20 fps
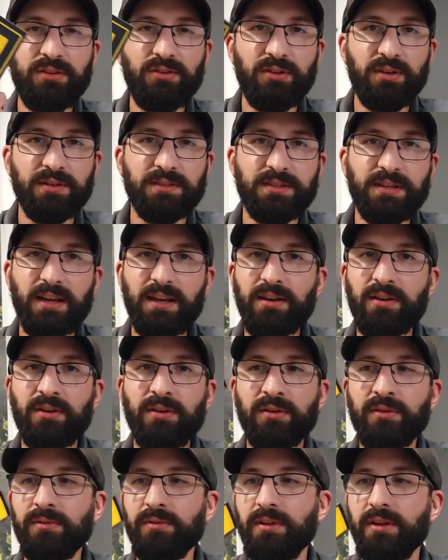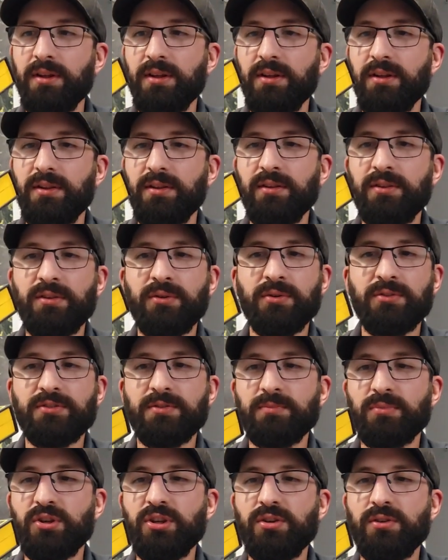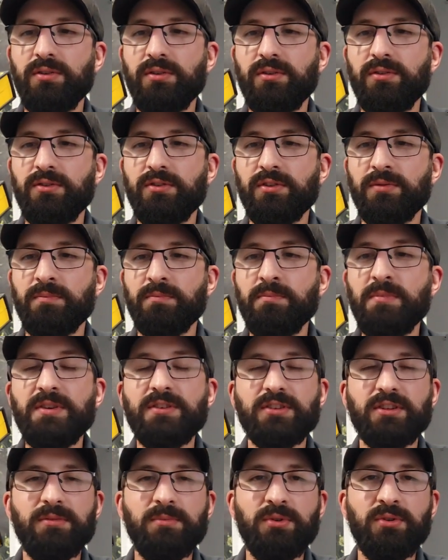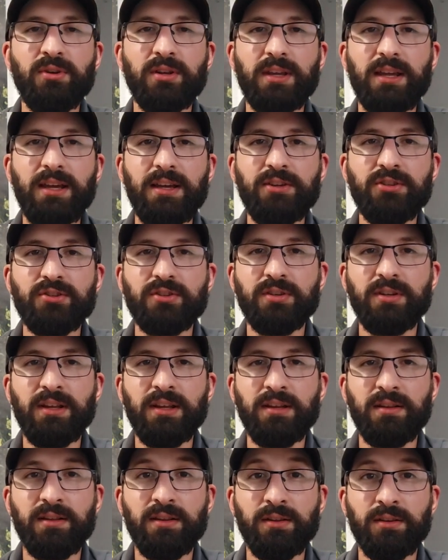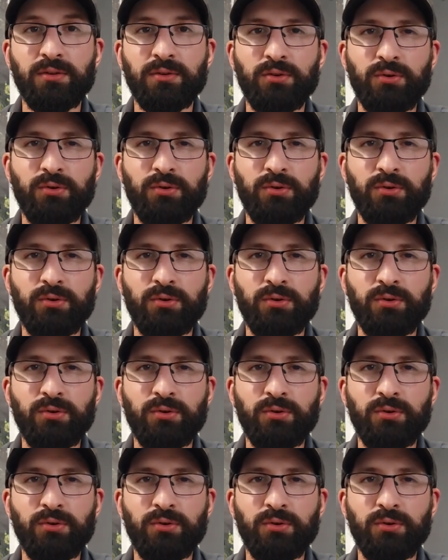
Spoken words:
you could tell that there's some miscommunication in the